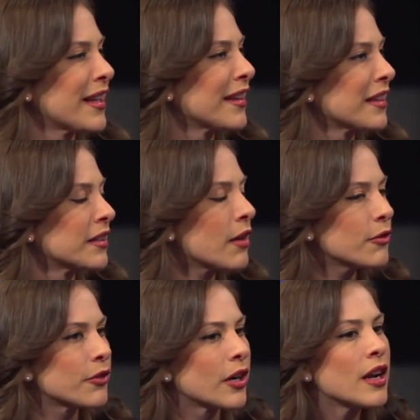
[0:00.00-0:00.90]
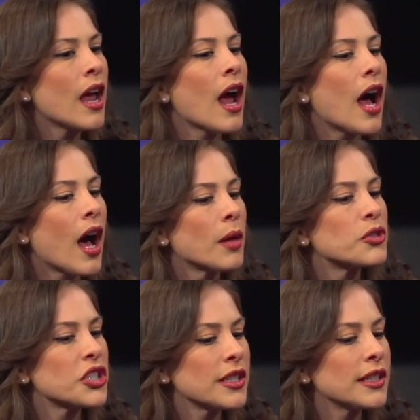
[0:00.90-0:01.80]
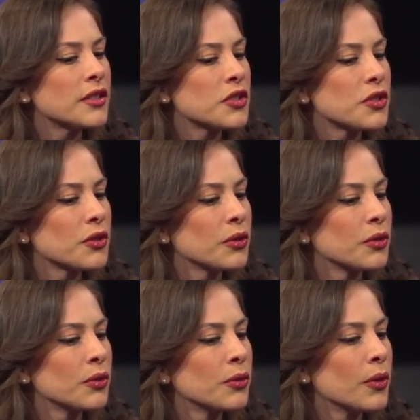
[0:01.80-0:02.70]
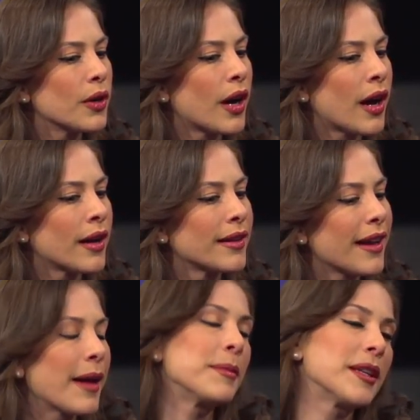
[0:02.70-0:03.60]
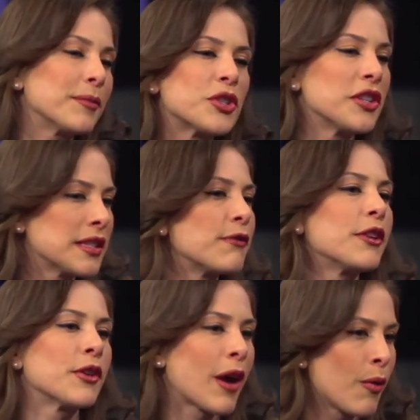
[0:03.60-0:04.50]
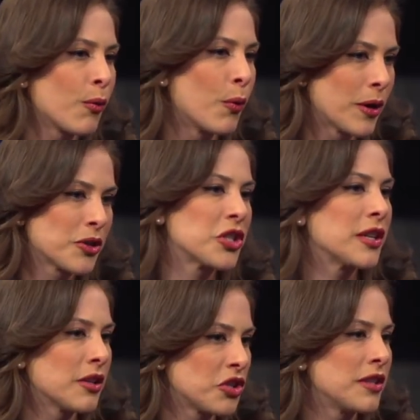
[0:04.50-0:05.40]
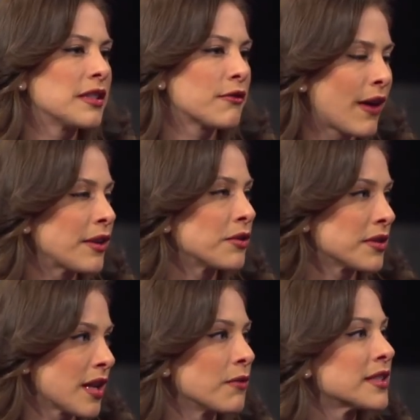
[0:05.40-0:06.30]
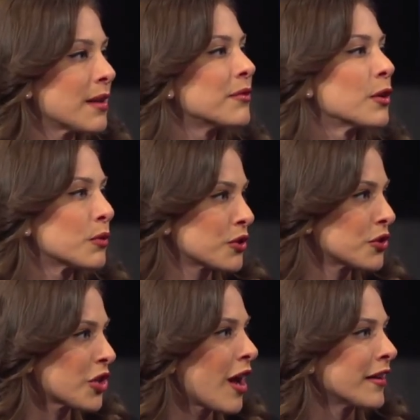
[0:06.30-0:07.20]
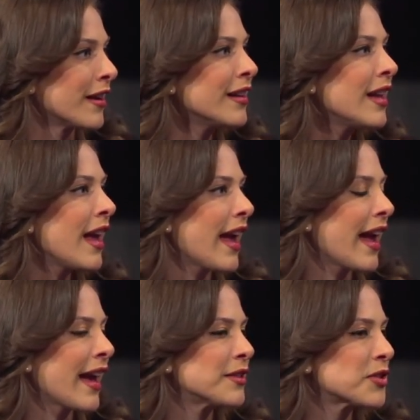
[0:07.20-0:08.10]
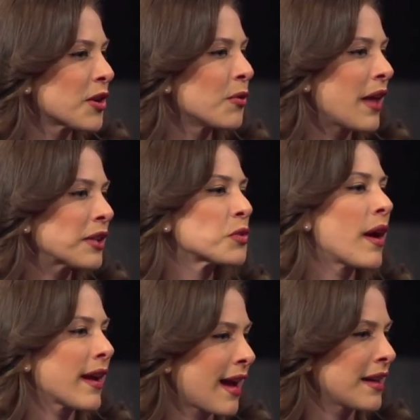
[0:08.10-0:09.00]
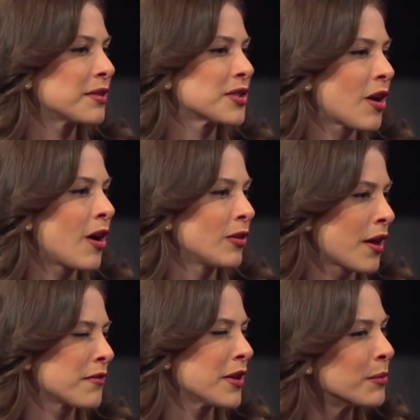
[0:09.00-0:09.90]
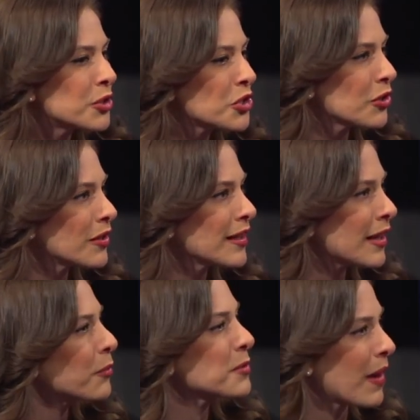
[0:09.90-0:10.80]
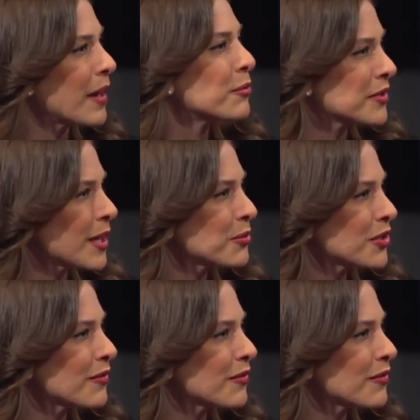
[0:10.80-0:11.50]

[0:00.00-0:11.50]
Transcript: I can't get enough of her. She needs to. She needs to figure out where she is. She needs to find herself. Same thing with Shoshana, and so that's why I kind of saw a lot of immaturity. That was my perception